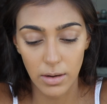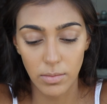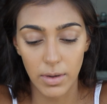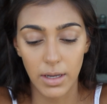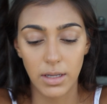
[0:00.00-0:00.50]
out
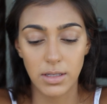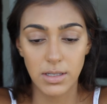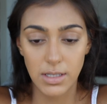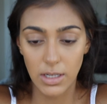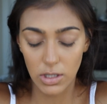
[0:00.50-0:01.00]
my
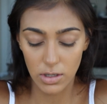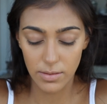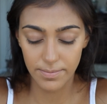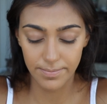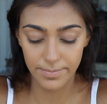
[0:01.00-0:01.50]

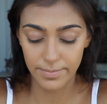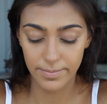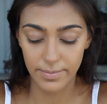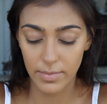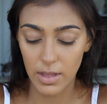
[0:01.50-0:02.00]
concealer,
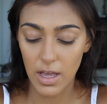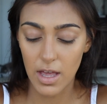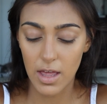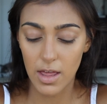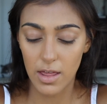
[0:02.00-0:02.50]

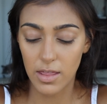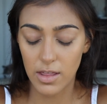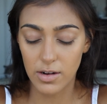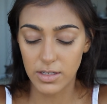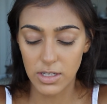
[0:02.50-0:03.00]

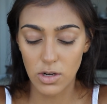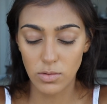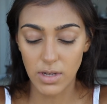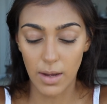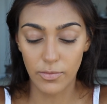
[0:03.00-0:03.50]
there is no
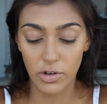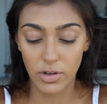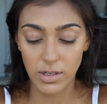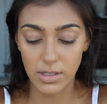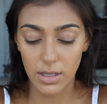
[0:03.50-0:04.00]
time for
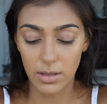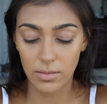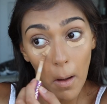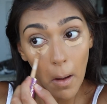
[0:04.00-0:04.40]
creasing.